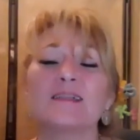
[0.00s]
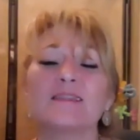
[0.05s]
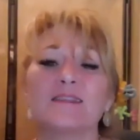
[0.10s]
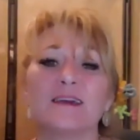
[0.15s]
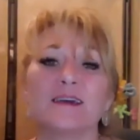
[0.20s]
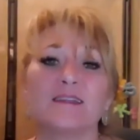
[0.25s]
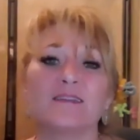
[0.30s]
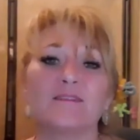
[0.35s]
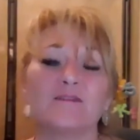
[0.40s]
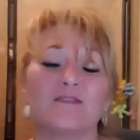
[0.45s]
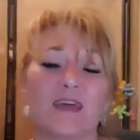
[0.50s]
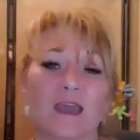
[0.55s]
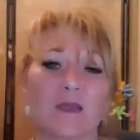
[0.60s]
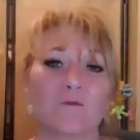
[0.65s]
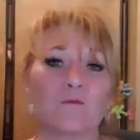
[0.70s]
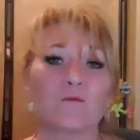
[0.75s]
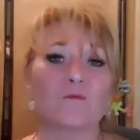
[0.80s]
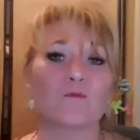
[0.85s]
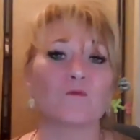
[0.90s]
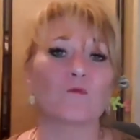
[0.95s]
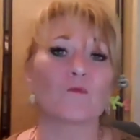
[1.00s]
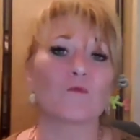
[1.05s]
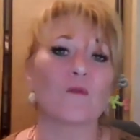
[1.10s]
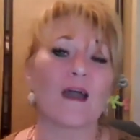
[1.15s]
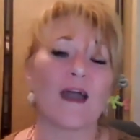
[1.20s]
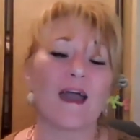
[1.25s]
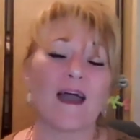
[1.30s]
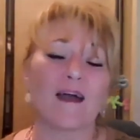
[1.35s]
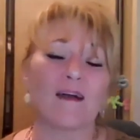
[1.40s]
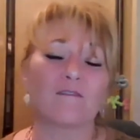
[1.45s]
then they
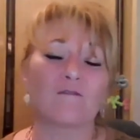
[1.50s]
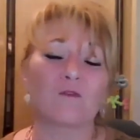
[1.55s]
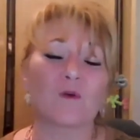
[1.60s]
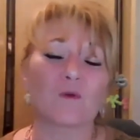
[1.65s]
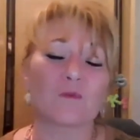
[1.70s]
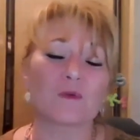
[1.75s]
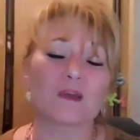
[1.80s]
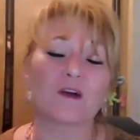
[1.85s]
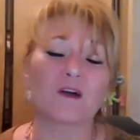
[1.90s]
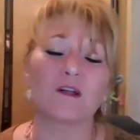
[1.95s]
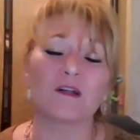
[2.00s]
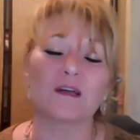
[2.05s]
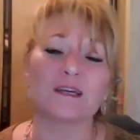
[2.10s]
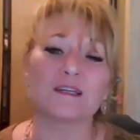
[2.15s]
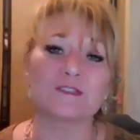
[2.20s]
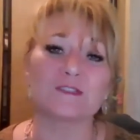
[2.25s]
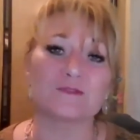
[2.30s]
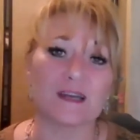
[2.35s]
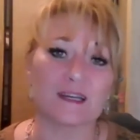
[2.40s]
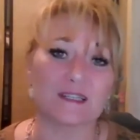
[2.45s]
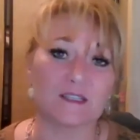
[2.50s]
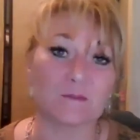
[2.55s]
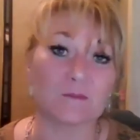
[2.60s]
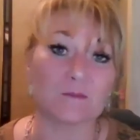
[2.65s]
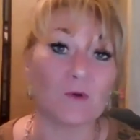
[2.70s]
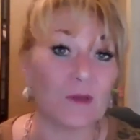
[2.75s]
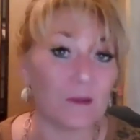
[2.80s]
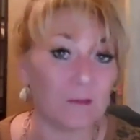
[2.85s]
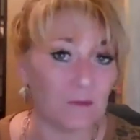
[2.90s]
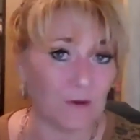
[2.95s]
have what we call a direct
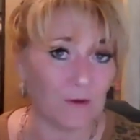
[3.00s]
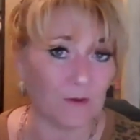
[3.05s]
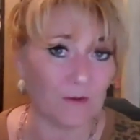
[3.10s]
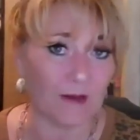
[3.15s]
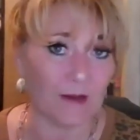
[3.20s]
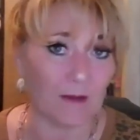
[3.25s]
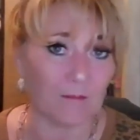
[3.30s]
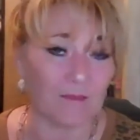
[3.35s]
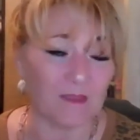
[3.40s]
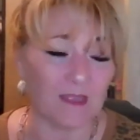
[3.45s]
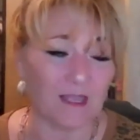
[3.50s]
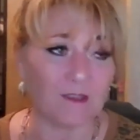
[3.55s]
appoint program.